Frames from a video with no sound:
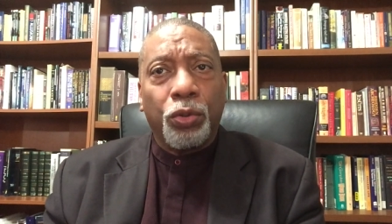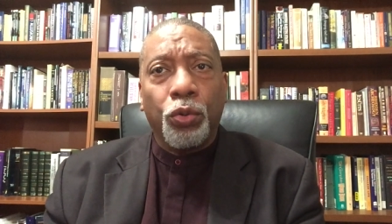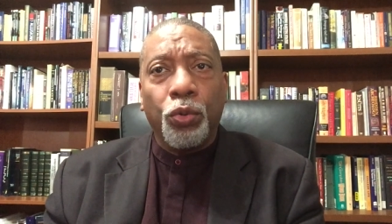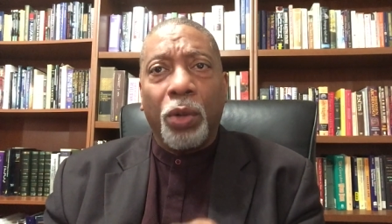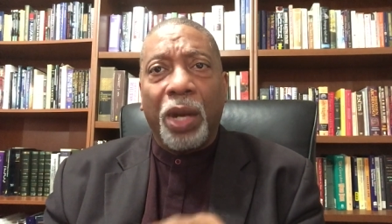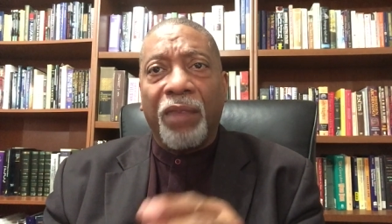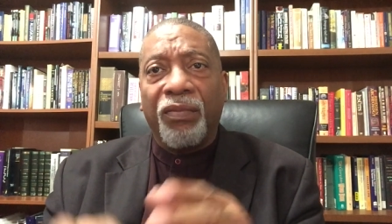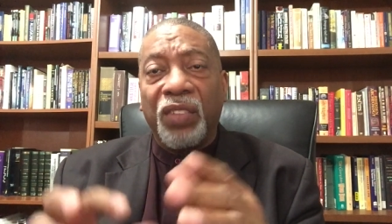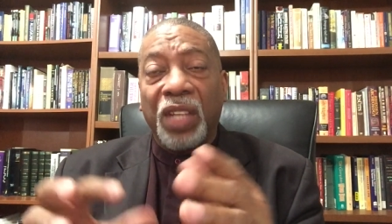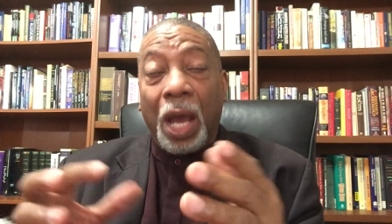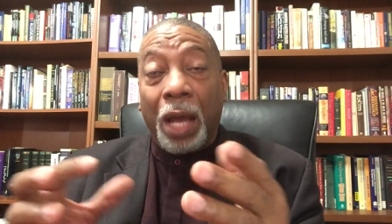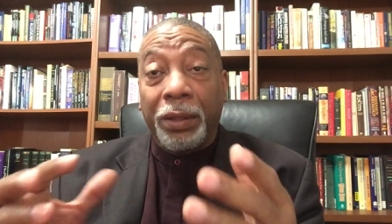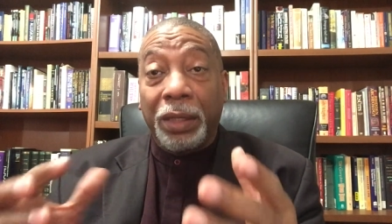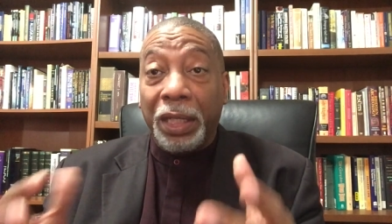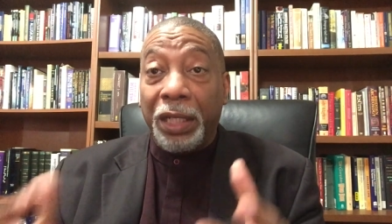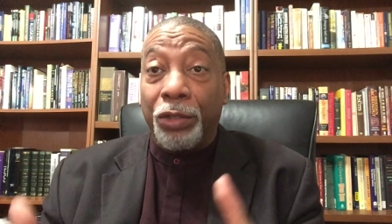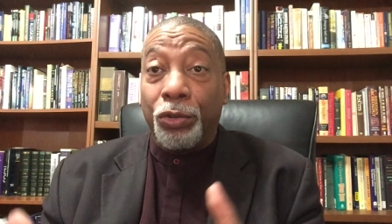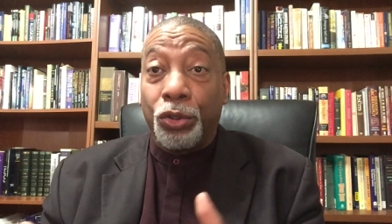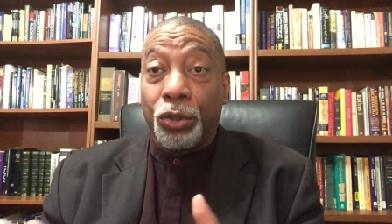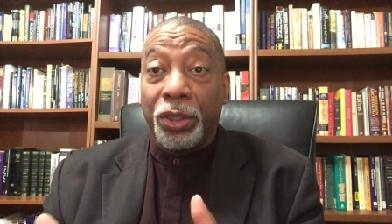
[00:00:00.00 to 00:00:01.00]
who have not
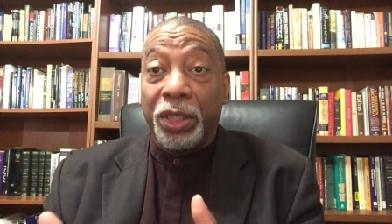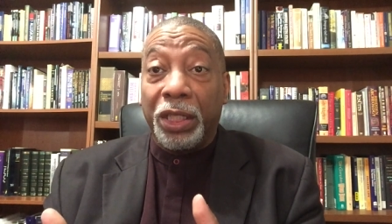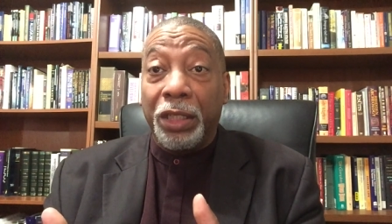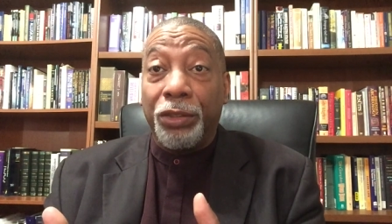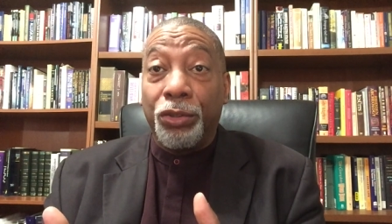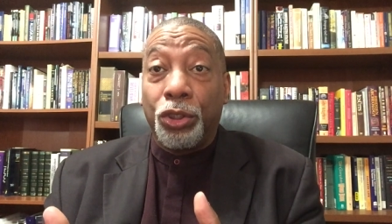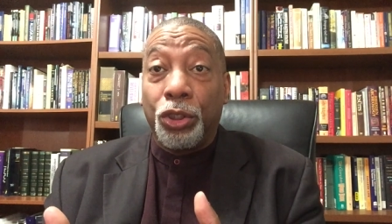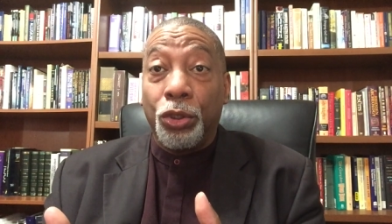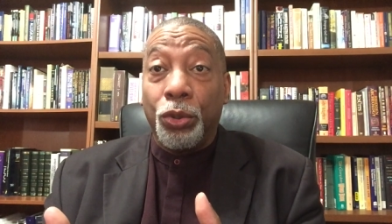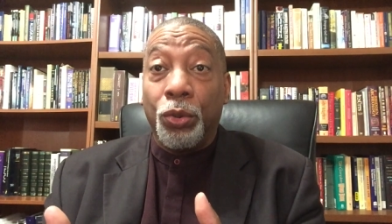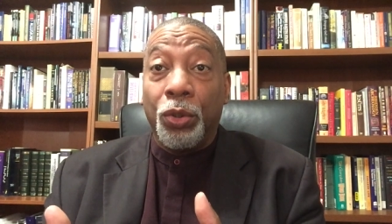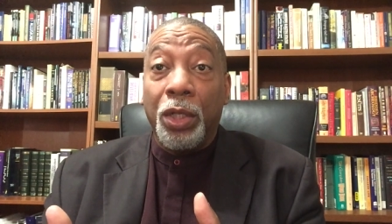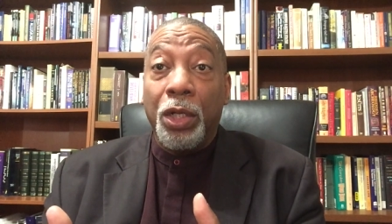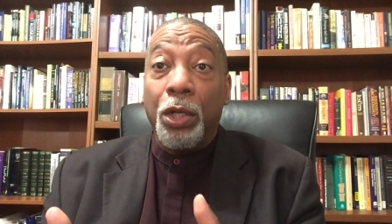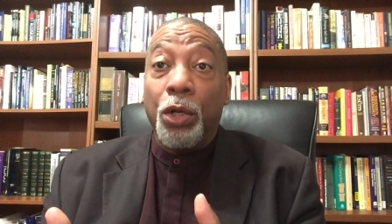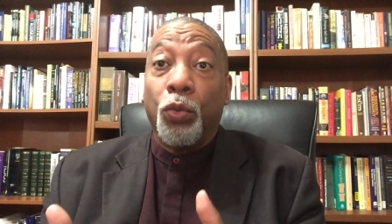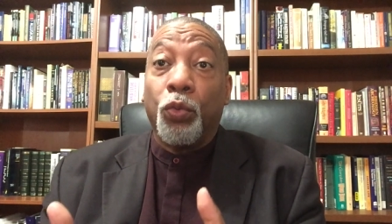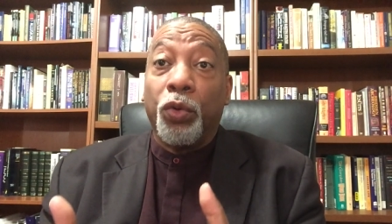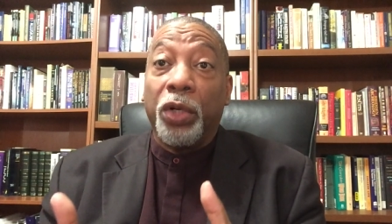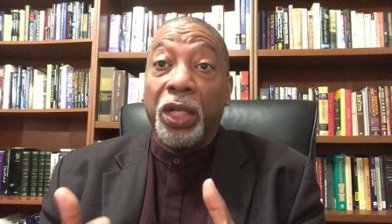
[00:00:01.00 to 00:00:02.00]
entered into
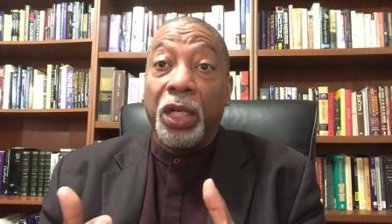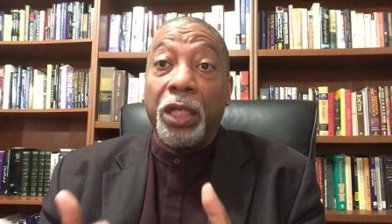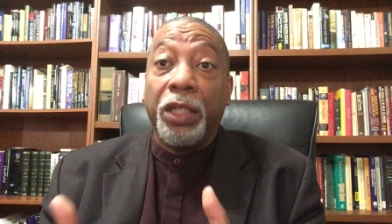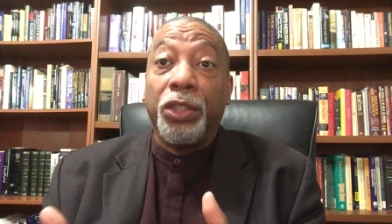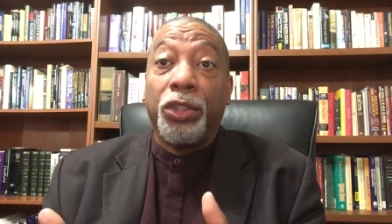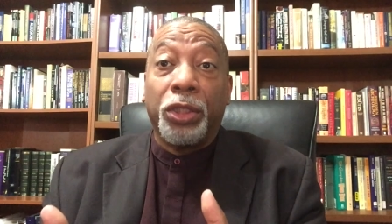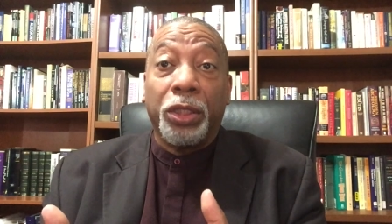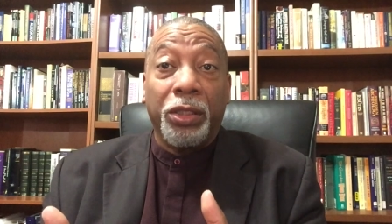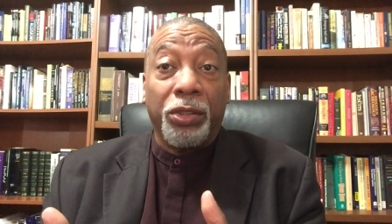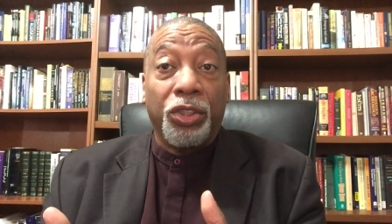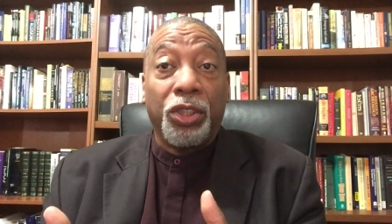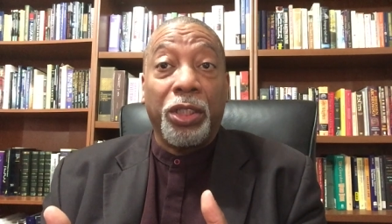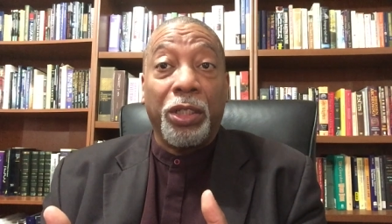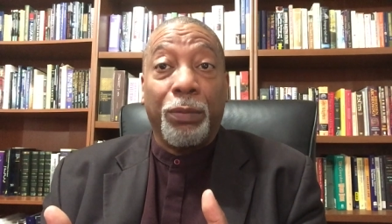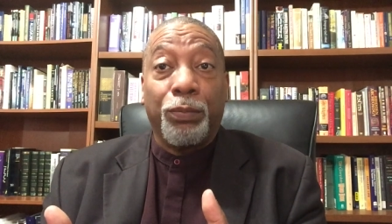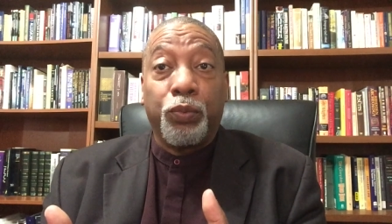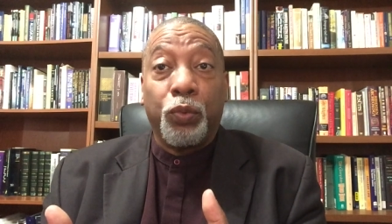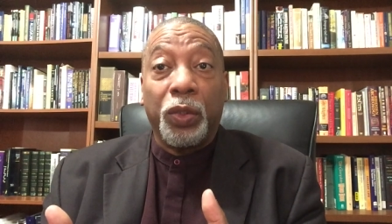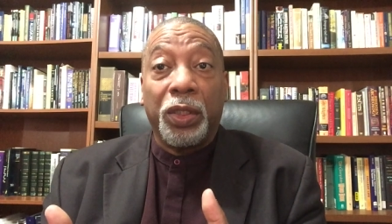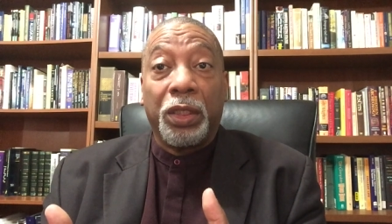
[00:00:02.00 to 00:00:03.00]

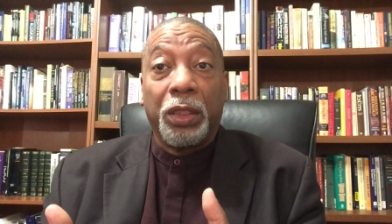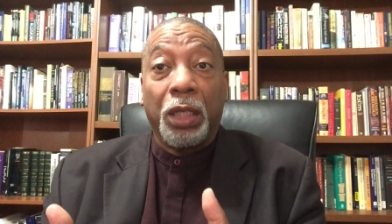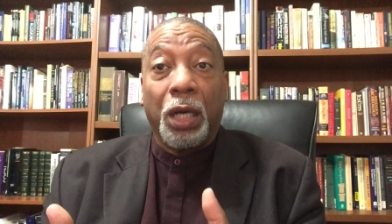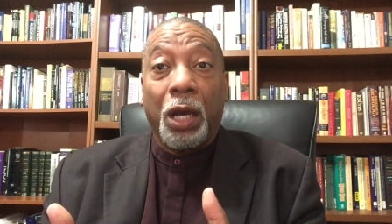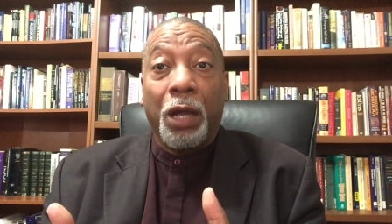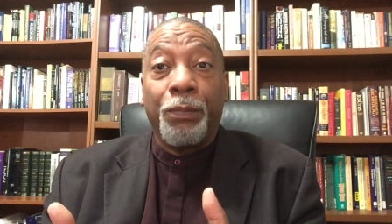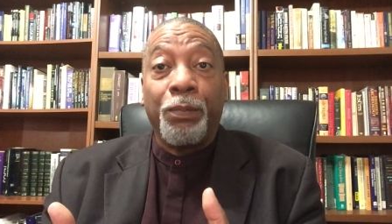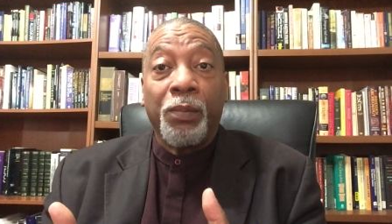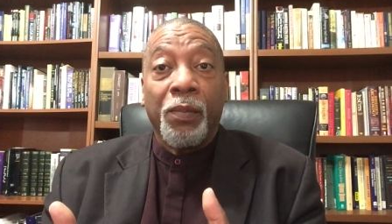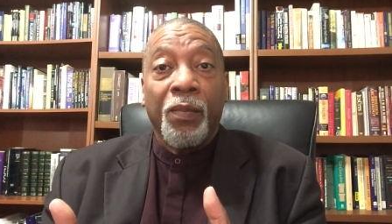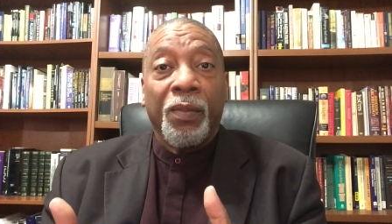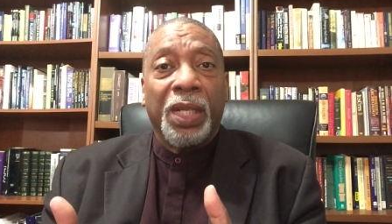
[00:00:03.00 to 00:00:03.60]
relationship with God,